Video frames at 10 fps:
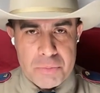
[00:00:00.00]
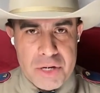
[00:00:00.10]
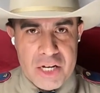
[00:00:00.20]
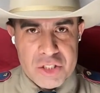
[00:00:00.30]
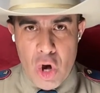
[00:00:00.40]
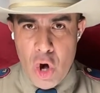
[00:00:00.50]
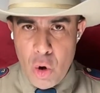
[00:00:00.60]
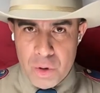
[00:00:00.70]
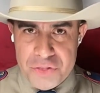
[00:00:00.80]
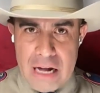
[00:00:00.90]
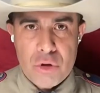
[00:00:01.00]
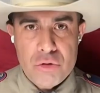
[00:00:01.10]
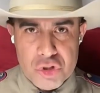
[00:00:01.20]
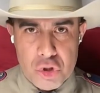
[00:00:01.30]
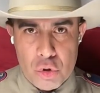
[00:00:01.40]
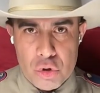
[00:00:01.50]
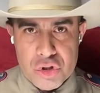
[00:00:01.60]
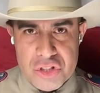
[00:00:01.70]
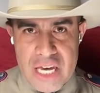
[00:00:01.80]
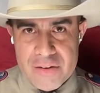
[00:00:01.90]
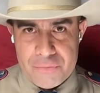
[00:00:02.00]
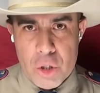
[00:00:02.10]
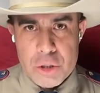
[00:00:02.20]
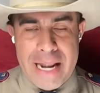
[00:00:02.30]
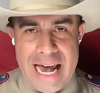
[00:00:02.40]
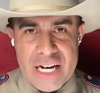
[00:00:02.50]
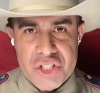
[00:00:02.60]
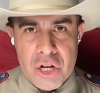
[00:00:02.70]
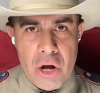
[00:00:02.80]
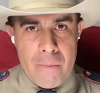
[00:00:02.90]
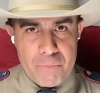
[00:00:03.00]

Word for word: Because without those tools to take enforcement action,